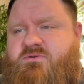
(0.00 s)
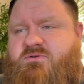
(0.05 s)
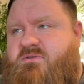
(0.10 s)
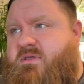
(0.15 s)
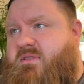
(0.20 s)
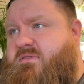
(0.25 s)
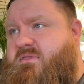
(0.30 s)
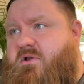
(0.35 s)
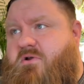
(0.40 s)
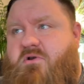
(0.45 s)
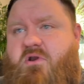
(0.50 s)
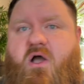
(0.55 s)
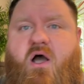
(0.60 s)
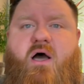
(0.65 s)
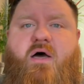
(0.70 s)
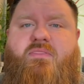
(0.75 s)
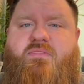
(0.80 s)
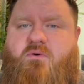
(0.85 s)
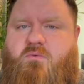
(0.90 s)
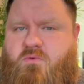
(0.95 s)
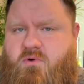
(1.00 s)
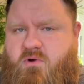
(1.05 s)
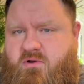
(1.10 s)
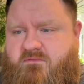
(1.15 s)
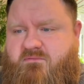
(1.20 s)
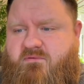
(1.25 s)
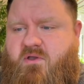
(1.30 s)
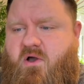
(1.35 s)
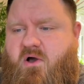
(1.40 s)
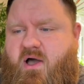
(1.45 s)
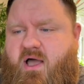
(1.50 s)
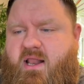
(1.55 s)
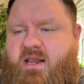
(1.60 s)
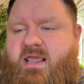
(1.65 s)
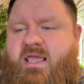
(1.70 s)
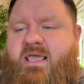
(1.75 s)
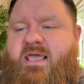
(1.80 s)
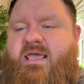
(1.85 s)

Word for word: or that they're not the Word of God.